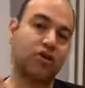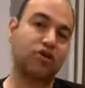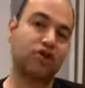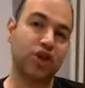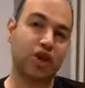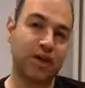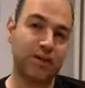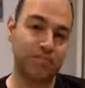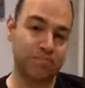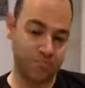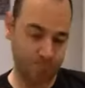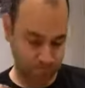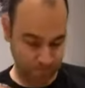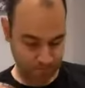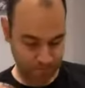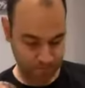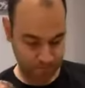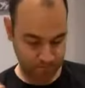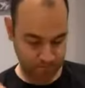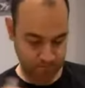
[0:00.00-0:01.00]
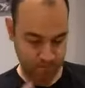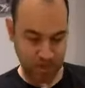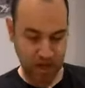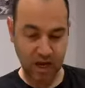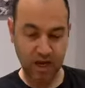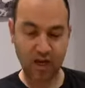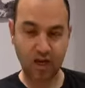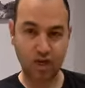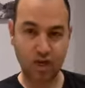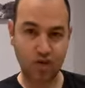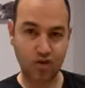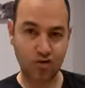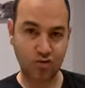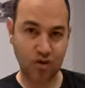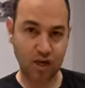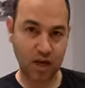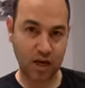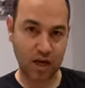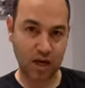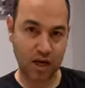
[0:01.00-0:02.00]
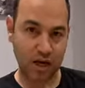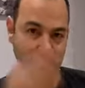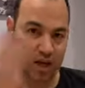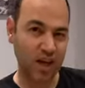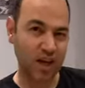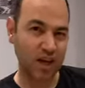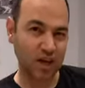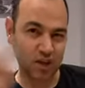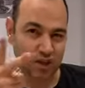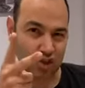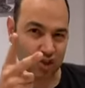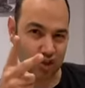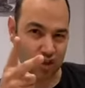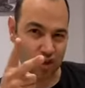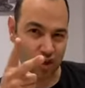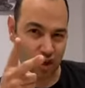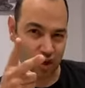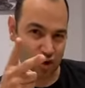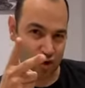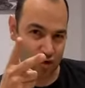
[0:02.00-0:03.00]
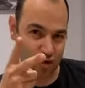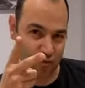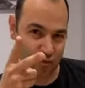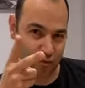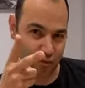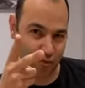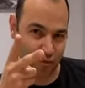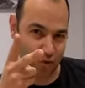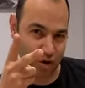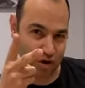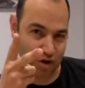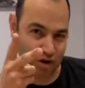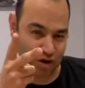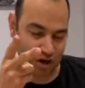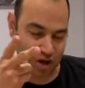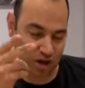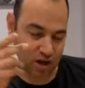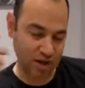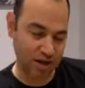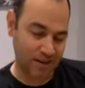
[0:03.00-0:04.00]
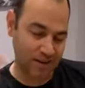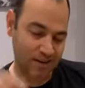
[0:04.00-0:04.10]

Jem, in the UK, just got home from work.